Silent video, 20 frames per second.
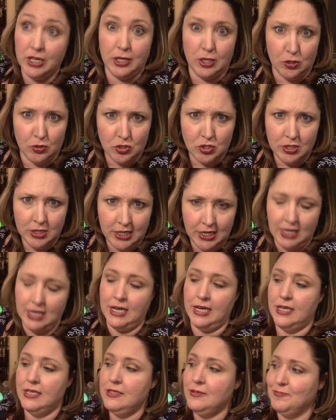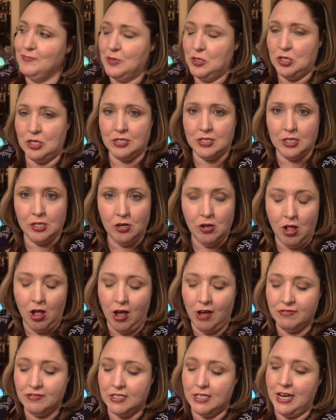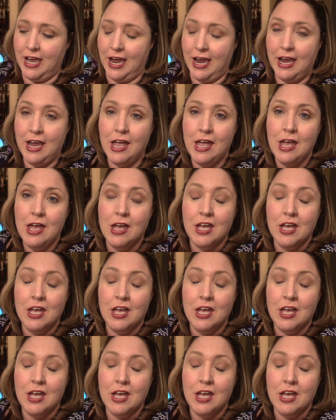It usually is. It's just a little off today.